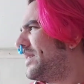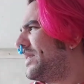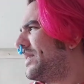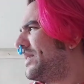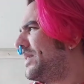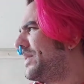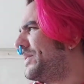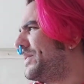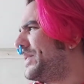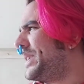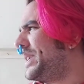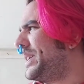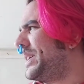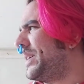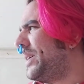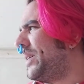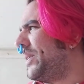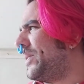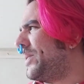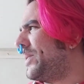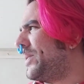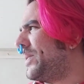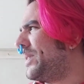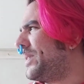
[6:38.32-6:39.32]
the
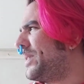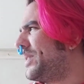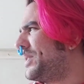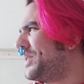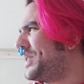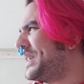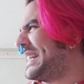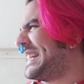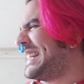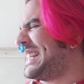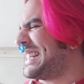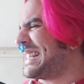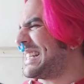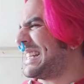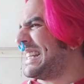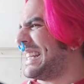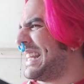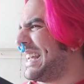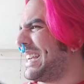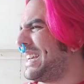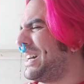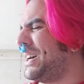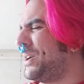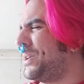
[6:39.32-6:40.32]
video to his
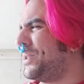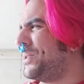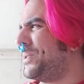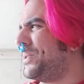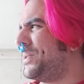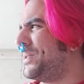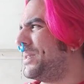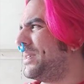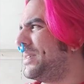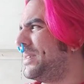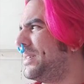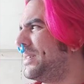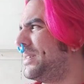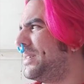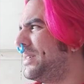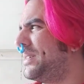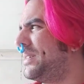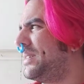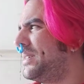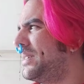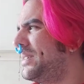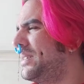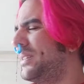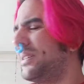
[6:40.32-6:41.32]
Lego
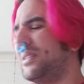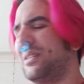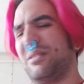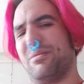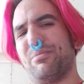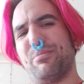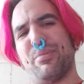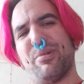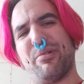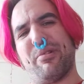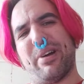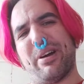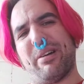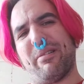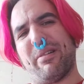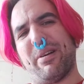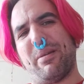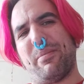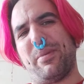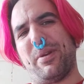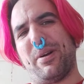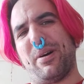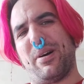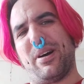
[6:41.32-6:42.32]
Beretta
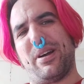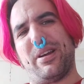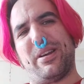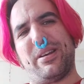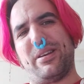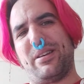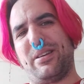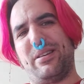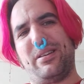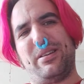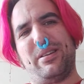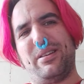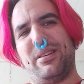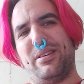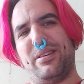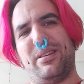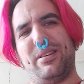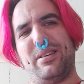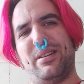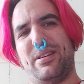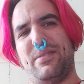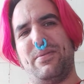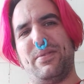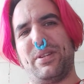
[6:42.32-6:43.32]
M9,
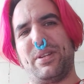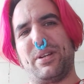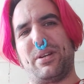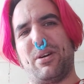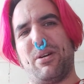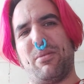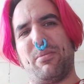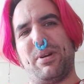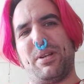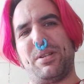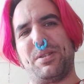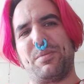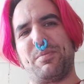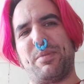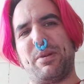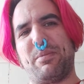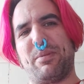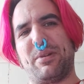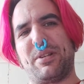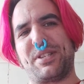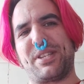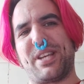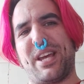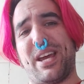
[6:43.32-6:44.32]
even in the comments,
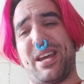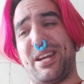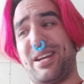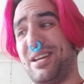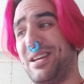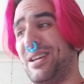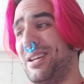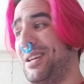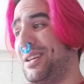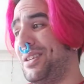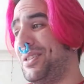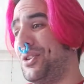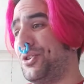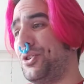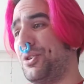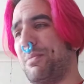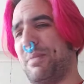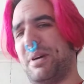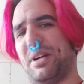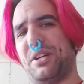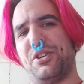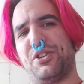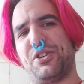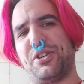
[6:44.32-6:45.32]
people are saying the
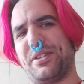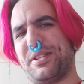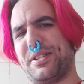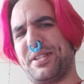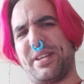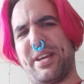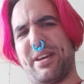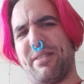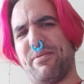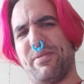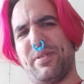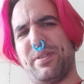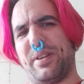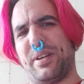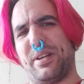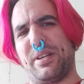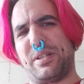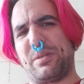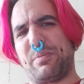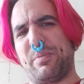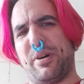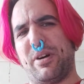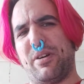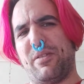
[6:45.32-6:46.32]
dimensions, everything
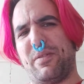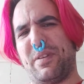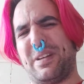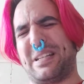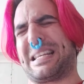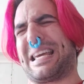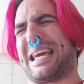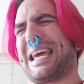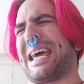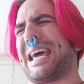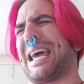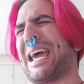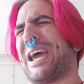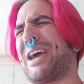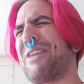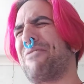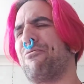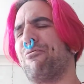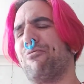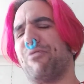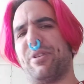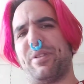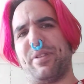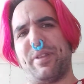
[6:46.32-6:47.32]
is perfect.
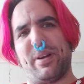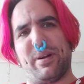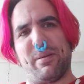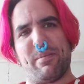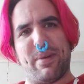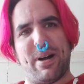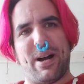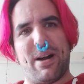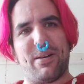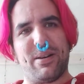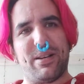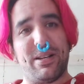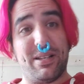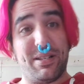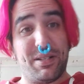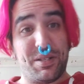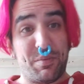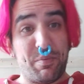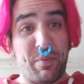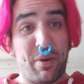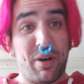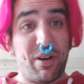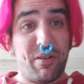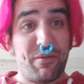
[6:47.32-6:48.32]
Everything about it is
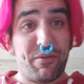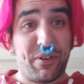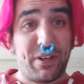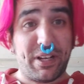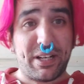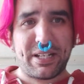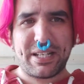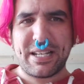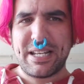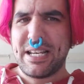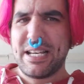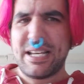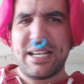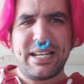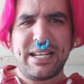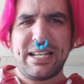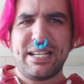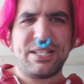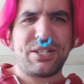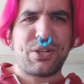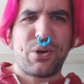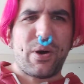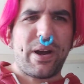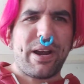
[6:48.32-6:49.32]
perfect.
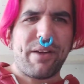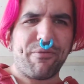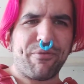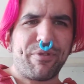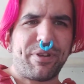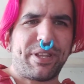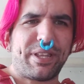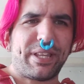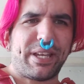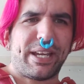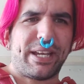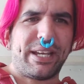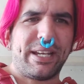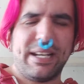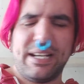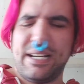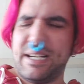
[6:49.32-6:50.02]
He's got everything.